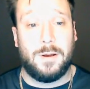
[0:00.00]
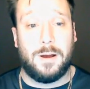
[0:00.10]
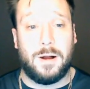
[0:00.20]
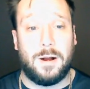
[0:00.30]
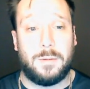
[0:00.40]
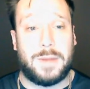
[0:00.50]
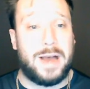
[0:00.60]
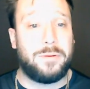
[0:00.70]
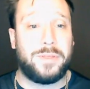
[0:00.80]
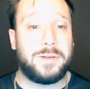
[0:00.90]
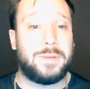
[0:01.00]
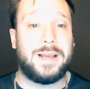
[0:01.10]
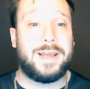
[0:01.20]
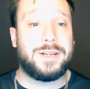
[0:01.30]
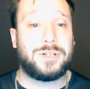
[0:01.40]
Um, I don't think by
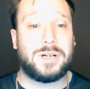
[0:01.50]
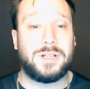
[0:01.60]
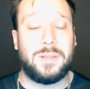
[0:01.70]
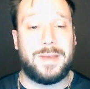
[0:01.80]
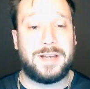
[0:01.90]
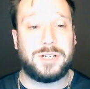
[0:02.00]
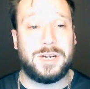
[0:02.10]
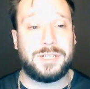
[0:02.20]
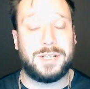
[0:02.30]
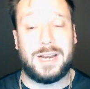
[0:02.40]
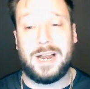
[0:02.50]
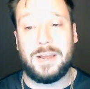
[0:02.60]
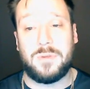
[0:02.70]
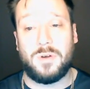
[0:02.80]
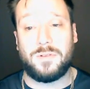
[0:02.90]
any stretch of the imagination that I
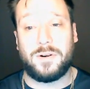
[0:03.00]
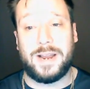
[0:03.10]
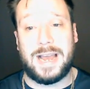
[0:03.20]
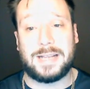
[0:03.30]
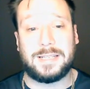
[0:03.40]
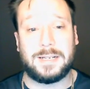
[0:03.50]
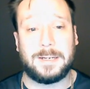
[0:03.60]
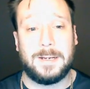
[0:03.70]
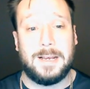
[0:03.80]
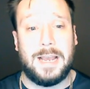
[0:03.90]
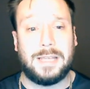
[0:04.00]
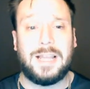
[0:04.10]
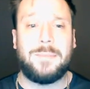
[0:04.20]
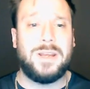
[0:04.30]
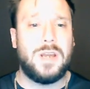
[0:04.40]
am overreacting. And
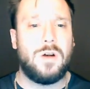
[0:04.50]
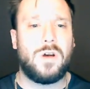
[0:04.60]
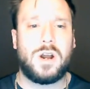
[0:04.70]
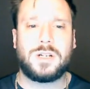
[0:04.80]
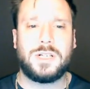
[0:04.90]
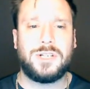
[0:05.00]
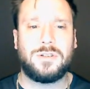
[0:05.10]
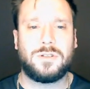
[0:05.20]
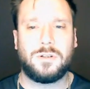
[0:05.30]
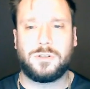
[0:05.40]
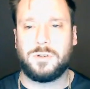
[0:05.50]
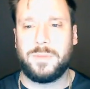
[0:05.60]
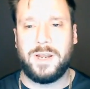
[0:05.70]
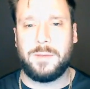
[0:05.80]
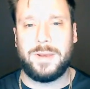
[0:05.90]
let me know on our social
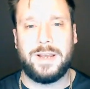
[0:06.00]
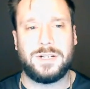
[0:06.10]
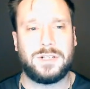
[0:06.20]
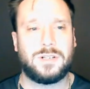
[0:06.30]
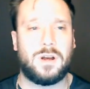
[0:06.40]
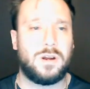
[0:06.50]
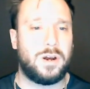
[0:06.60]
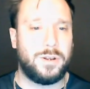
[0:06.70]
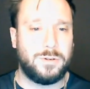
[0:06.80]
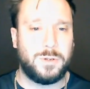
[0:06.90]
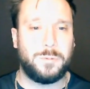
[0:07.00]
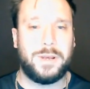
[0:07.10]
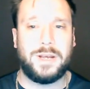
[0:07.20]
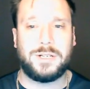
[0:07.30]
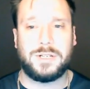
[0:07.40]
media pages, on our YouTube
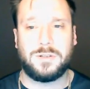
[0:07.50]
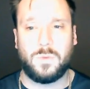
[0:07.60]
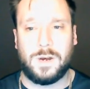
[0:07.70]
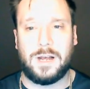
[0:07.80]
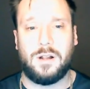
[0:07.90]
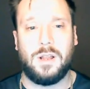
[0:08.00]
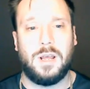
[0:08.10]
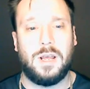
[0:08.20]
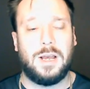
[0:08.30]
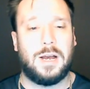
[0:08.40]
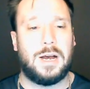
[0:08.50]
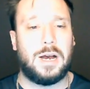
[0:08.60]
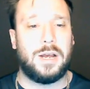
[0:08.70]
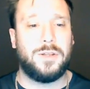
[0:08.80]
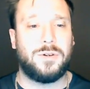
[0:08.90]
page as well.
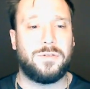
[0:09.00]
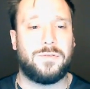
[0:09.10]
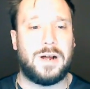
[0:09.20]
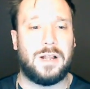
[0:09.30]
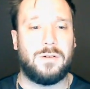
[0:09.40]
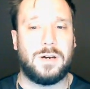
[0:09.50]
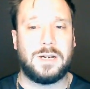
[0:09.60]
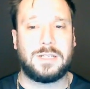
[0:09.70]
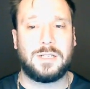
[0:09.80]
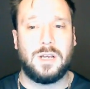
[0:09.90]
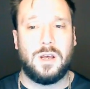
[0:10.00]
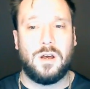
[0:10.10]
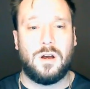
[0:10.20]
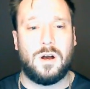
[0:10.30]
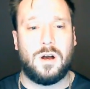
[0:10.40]
Uh, you could follow us
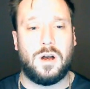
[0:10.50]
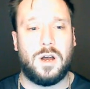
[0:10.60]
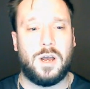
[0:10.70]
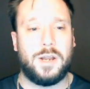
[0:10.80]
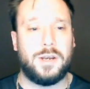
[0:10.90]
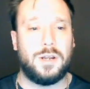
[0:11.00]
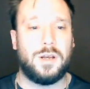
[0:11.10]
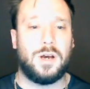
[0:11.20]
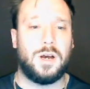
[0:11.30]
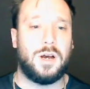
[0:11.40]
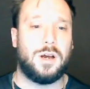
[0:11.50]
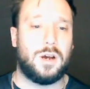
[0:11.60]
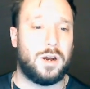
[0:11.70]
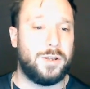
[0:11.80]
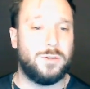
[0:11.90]
on uh,
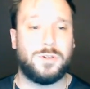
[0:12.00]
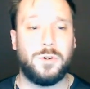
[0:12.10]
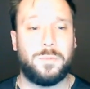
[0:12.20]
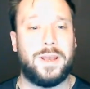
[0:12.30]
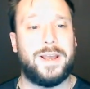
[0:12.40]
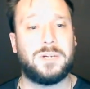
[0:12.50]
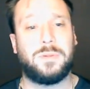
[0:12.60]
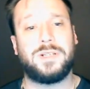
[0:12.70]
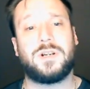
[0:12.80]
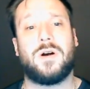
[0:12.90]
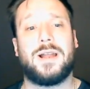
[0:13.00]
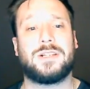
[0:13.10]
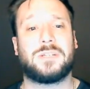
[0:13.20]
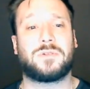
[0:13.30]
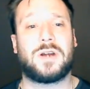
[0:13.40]
our YouTube page. Please go ahead
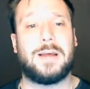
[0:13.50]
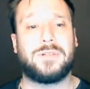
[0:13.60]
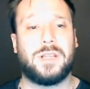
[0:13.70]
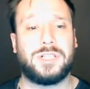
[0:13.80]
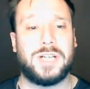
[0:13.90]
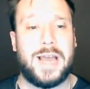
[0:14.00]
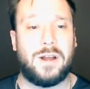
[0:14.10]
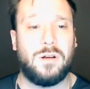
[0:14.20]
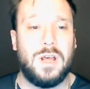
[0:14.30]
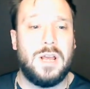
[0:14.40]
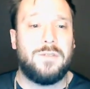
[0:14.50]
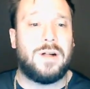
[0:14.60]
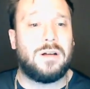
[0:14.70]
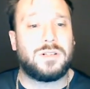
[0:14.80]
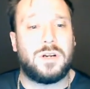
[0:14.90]
and subscribe to the channel.
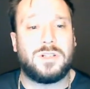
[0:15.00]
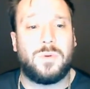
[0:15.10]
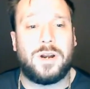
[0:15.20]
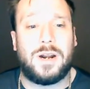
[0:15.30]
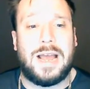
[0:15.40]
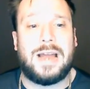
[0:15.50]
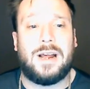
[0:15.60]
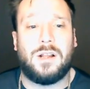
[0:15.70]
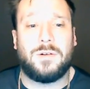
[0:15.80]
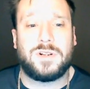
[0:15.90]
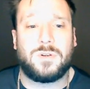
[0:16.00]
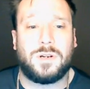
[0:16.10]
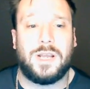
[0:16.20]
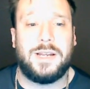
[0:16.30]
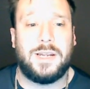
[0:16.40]
Follow us on Twitter at L O
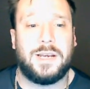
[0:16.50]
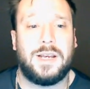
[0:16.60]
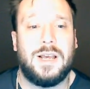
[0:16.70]
underscore Lightning.